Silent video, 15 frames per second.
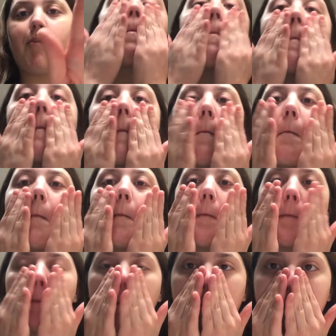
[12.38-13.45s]
the
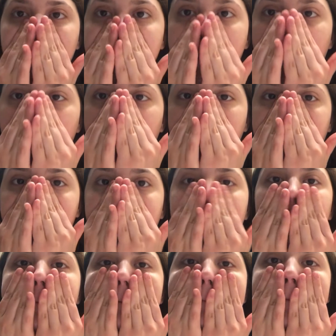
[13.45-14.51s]
Dermalogica Ultra Calming
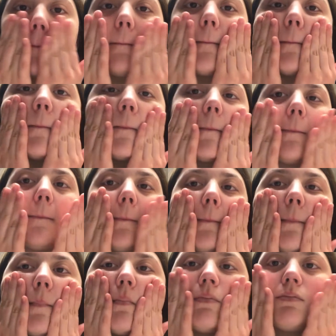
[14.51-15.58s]
Concentrate, which really
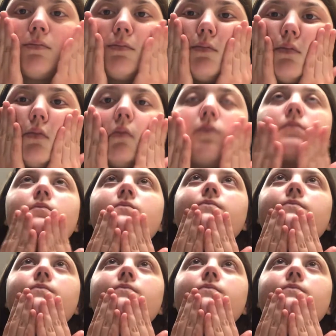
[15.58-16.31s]
helps calm my